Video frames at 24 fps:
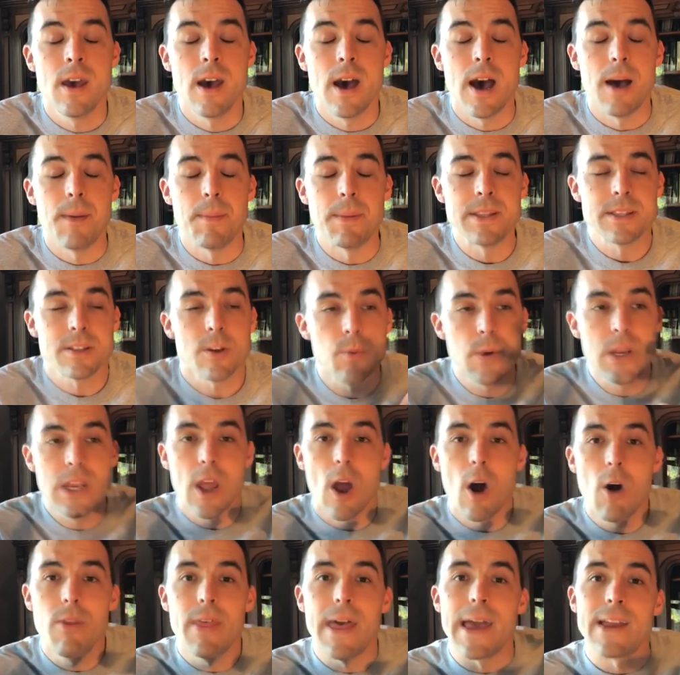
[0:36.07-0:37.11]
And so we
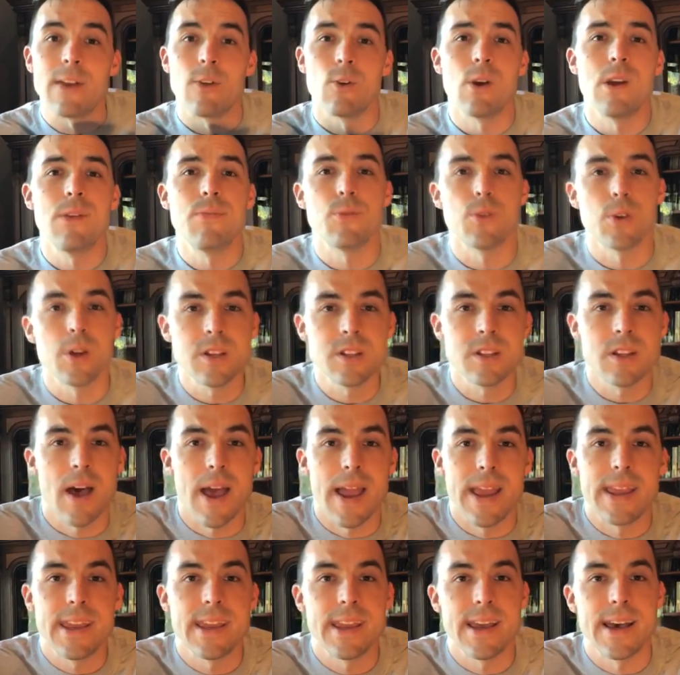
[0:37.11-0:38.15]
know that grief looks
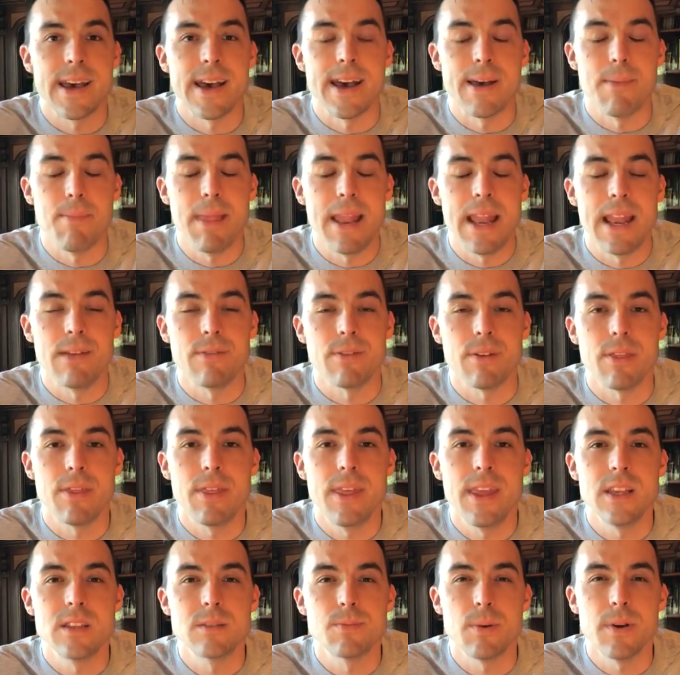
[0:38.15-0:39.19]
like many different
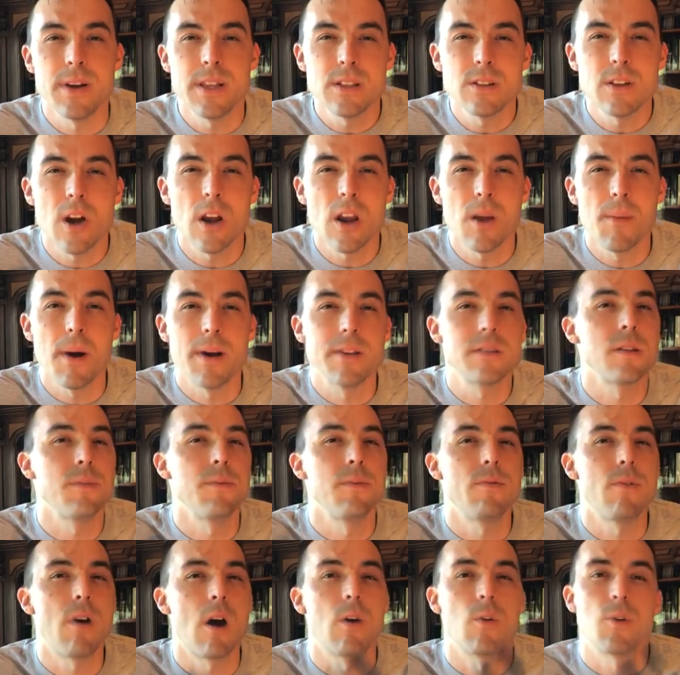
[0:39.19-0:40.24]
things. But let's talk about some
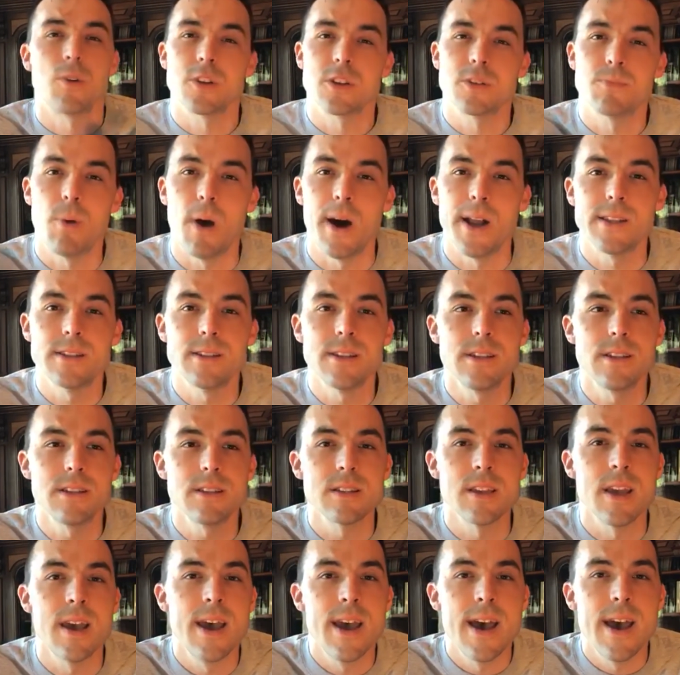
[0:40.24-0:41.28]
of our
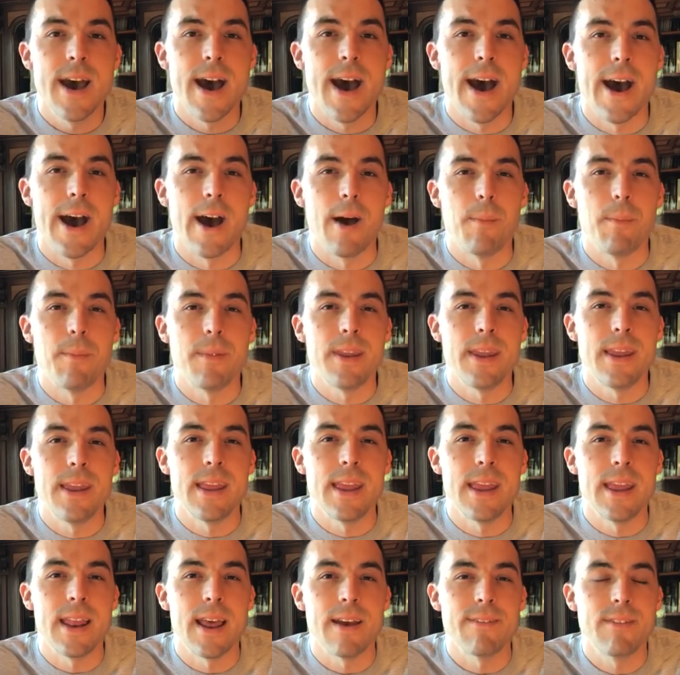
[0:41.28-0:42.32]
responses.
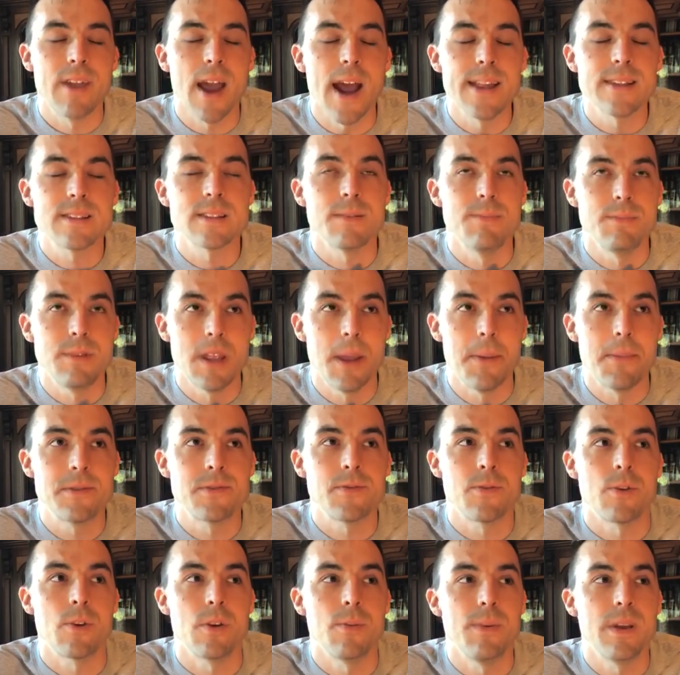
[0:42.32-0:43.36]
And I've got some tips
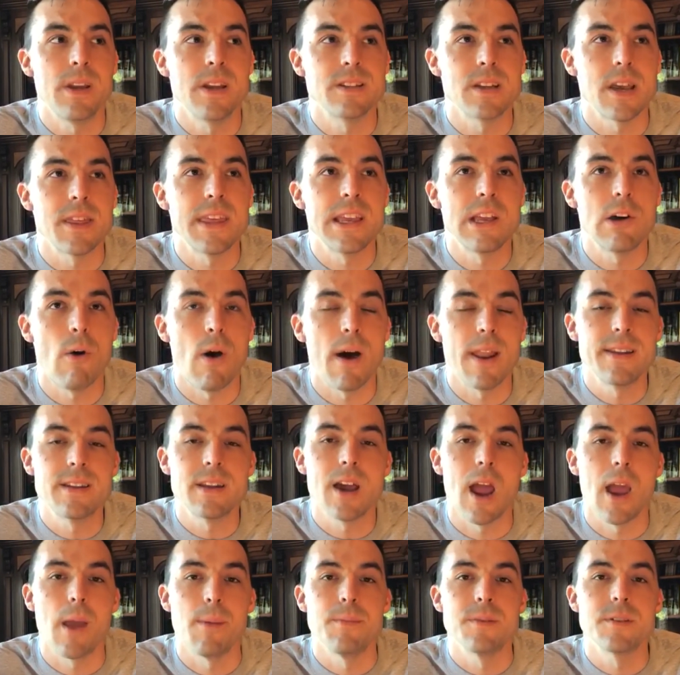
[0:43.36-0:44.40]
for you, because I think a lot of
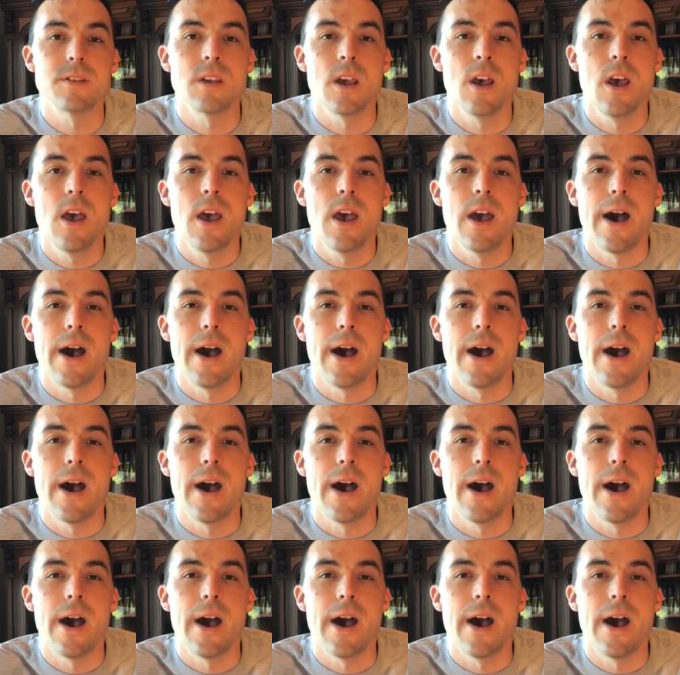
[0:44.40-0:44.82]
times